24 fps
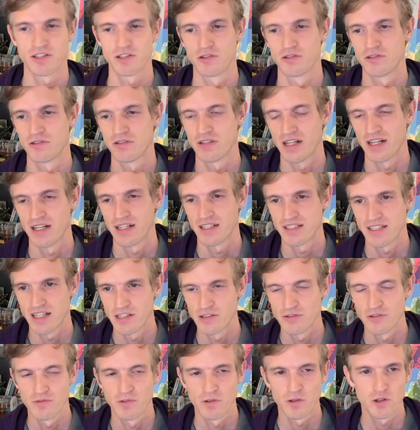So uh,
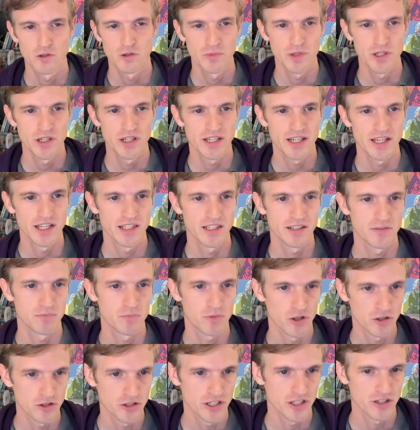Sentry will communicate the
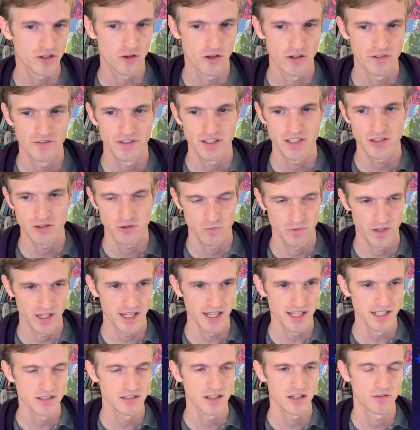project configs to
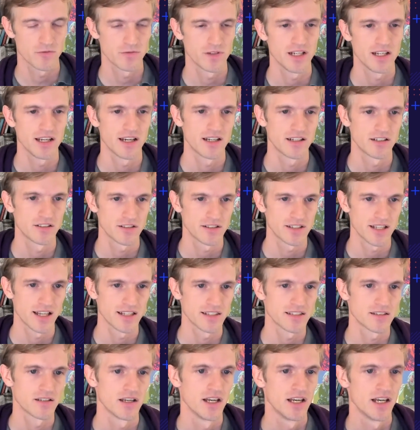Relay so that Relay
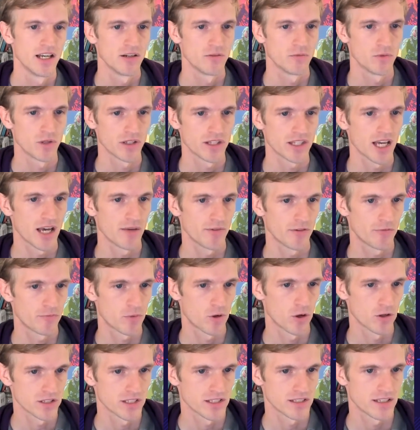understands what type of
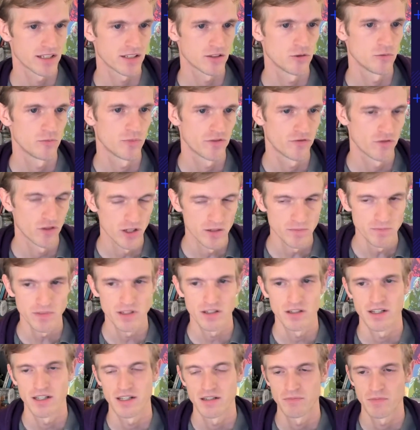processing to
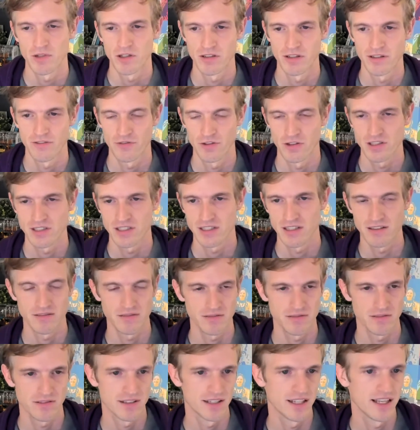perform um, on the first
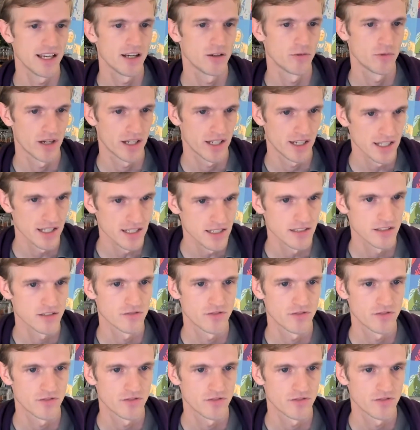layer where it is.